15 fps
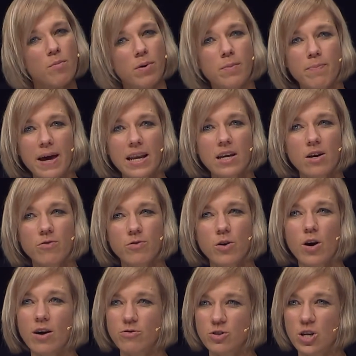But many of
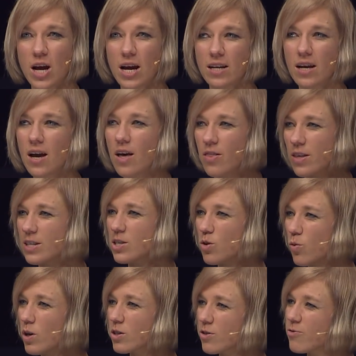you have shared that
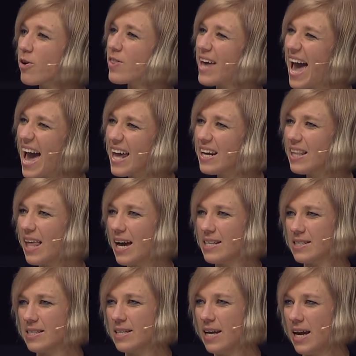you want to further
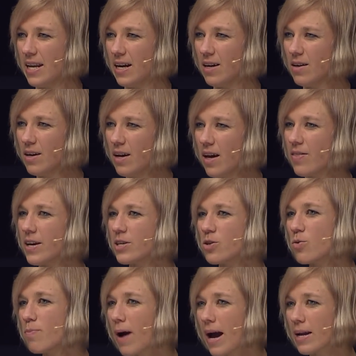analyze the data and that
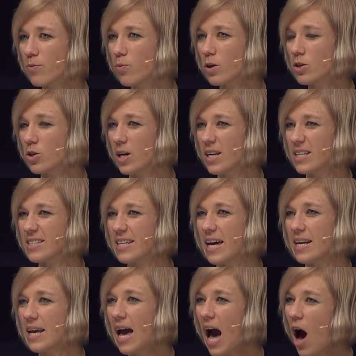you might want to
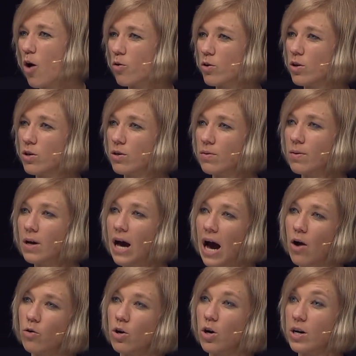understand how
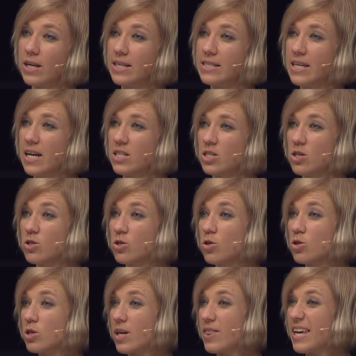your organization is
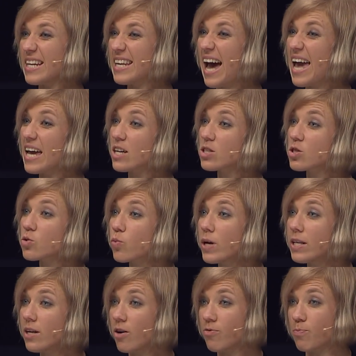using the entire
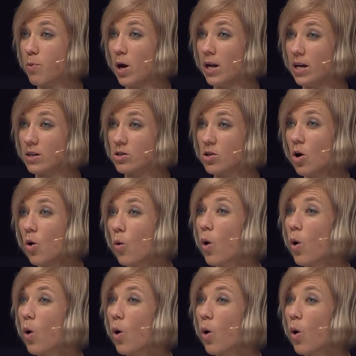suite of products,